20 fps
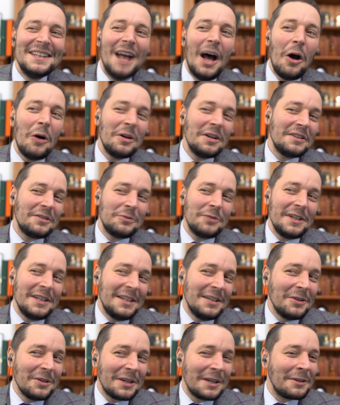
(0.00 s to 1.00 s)
Now he's
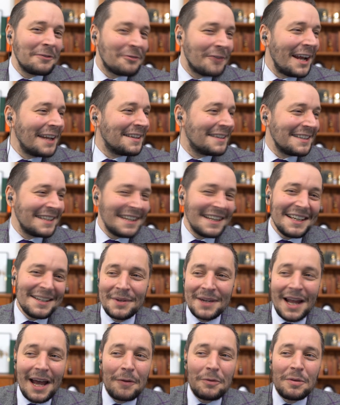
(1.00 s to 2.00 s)
really looking friendly,
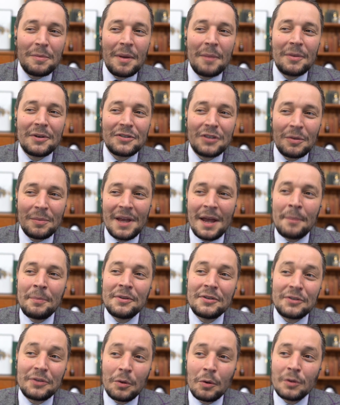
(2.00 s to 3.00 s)
but I remember some
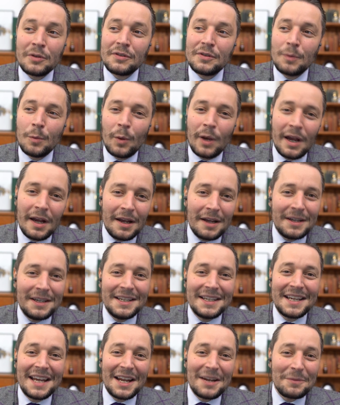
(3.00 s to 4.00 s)
episodes where
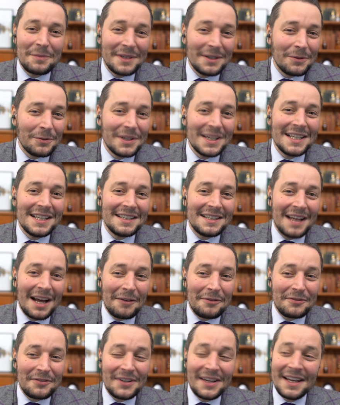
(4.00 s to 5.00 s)
he can be really
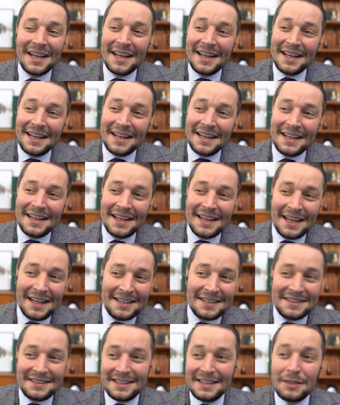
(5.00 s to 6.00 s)
tough.
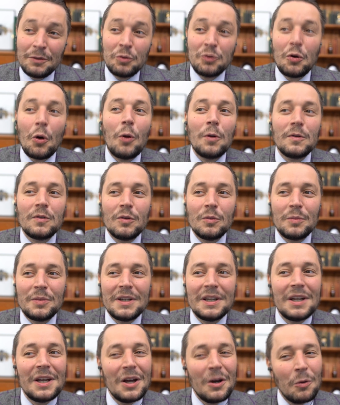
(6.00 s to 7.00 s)
And he would also
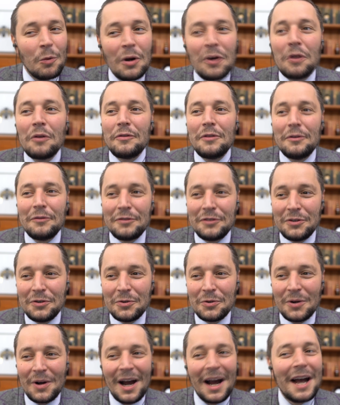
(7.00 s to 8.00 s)
be one of the
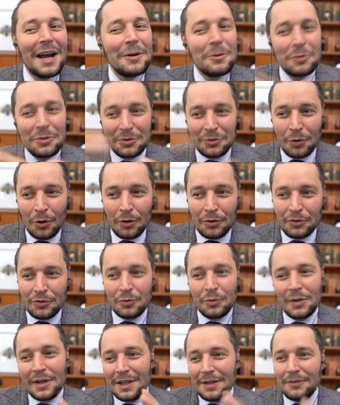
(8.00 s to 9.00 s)
few I would talk
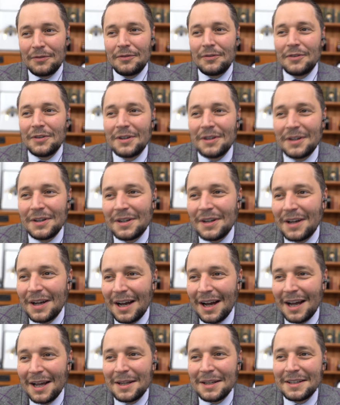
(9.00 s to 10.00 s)
to if
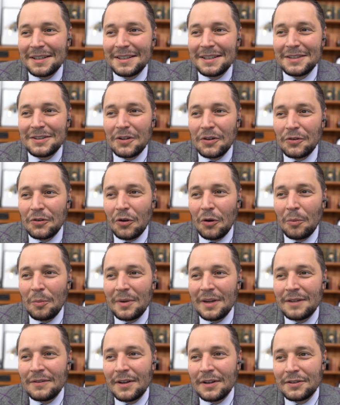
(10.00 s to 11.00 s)
I need
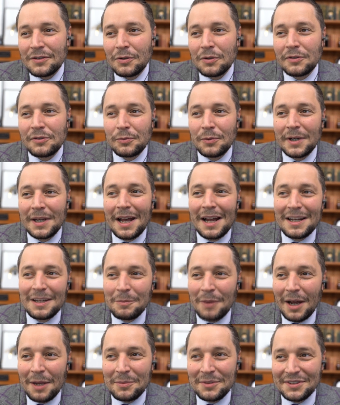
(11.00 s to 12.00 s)
some investors
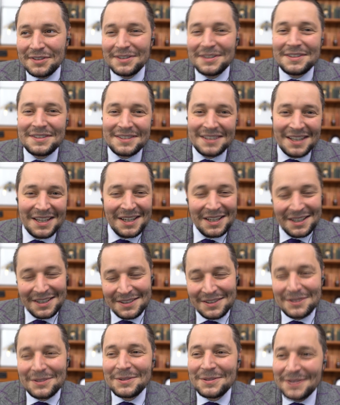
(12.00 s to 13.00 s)
regarding my business.
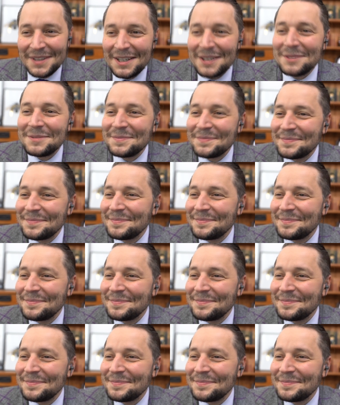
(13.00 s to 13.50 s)
So yeah.